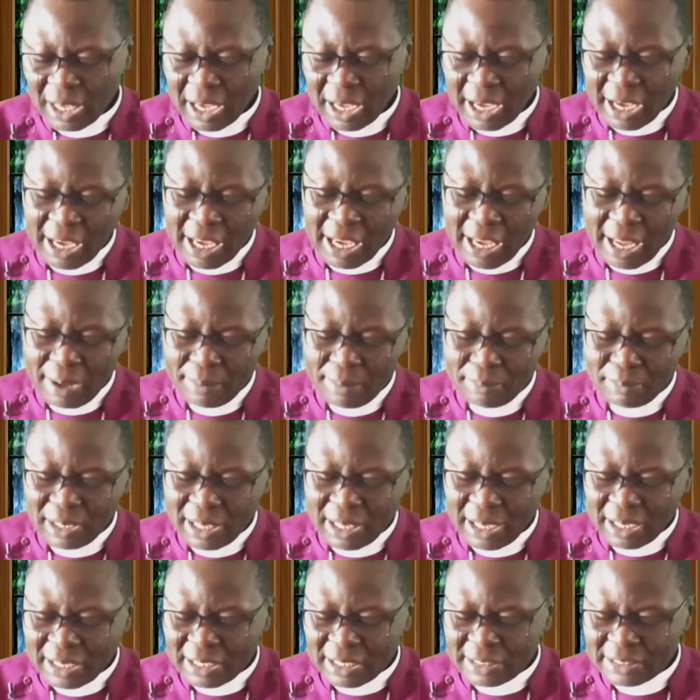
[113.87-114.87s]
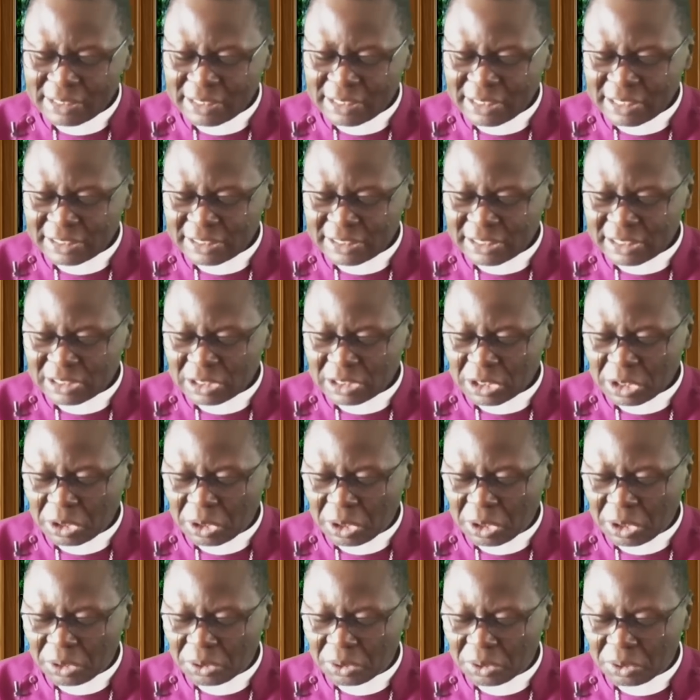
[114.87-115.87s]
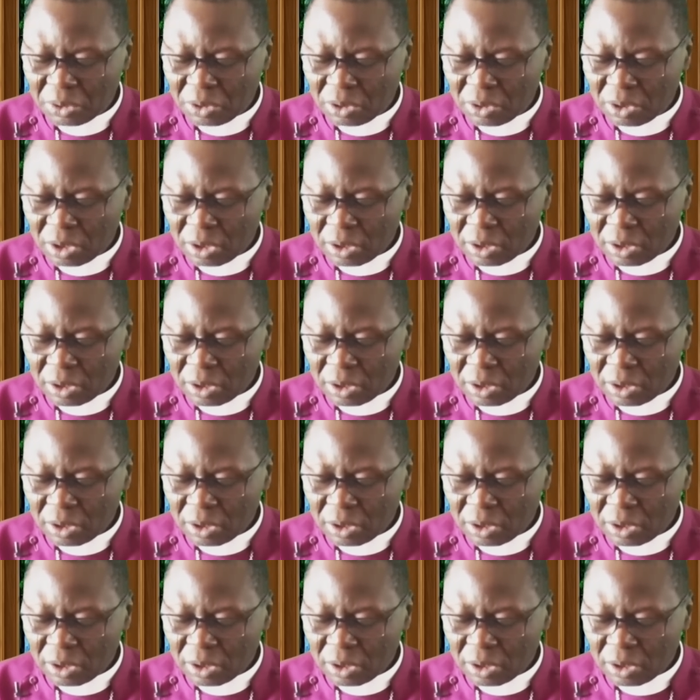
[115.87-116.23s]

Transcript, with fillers: I am like a desert owl